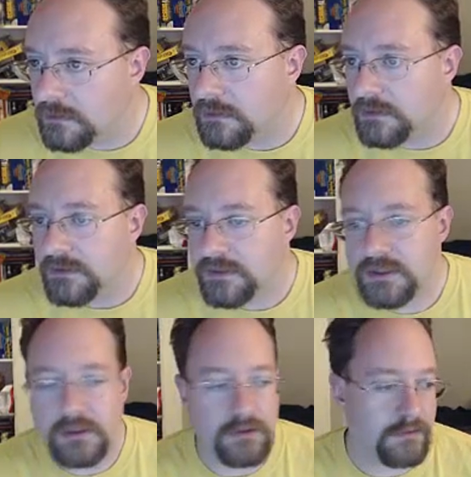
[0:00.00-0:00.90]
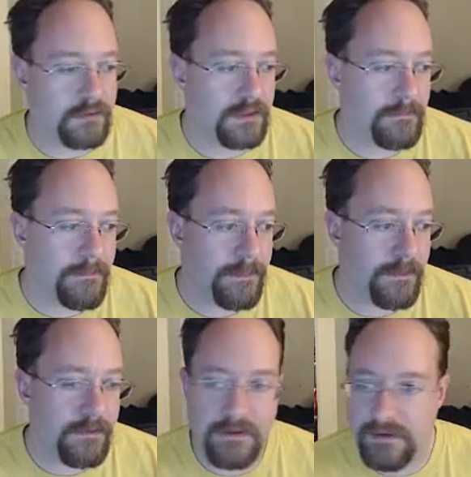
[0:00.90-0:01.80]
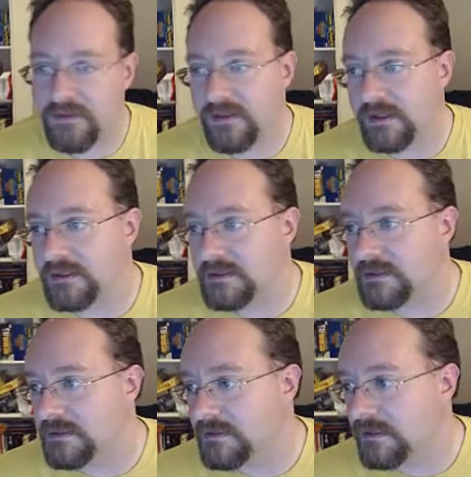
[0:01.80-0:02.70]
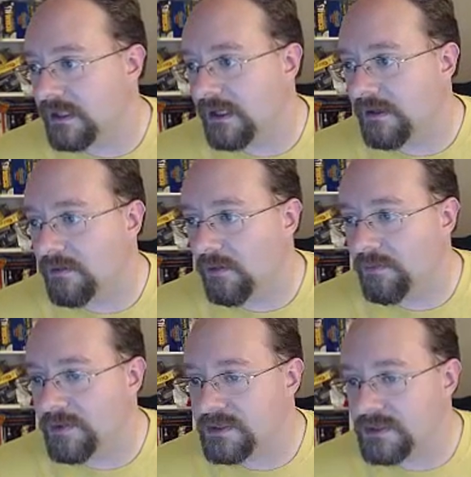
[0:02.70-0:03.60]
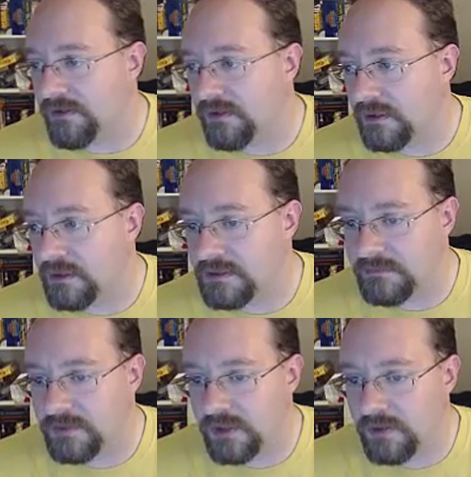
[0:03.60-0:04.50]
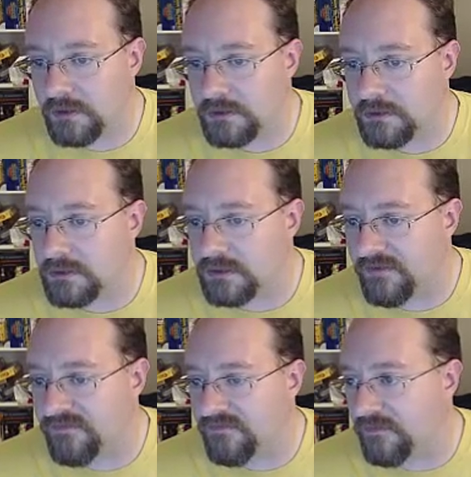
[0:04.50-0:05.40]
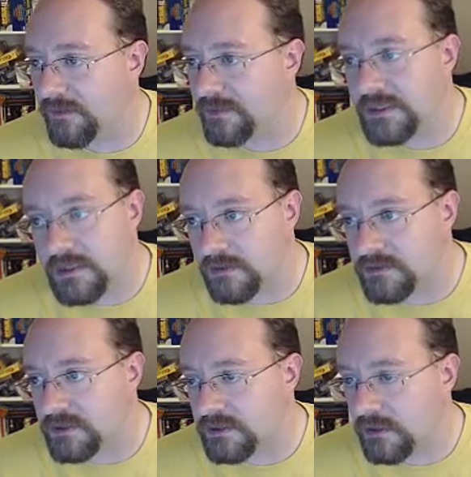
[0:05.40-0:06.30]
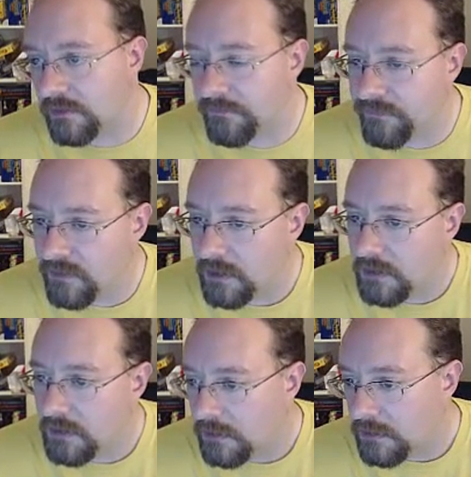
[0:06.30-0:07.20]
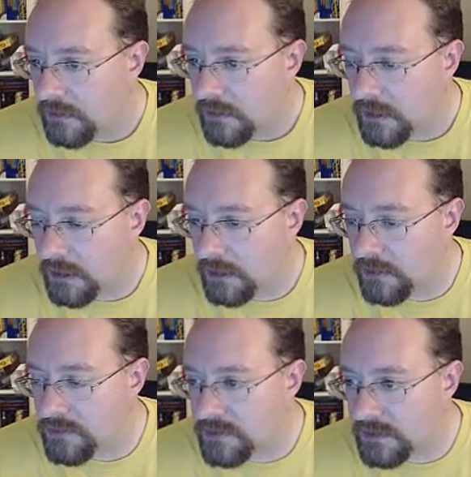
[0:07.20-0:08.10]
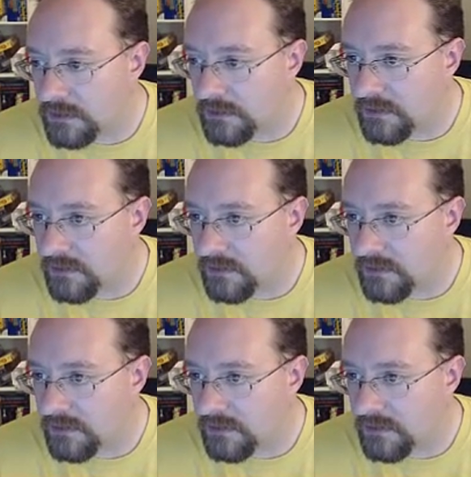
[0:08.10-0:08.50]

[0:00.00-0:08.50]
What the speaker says: So, the other thing is almost nothing custom. New York, good enough. I'm East Coast, so close enough.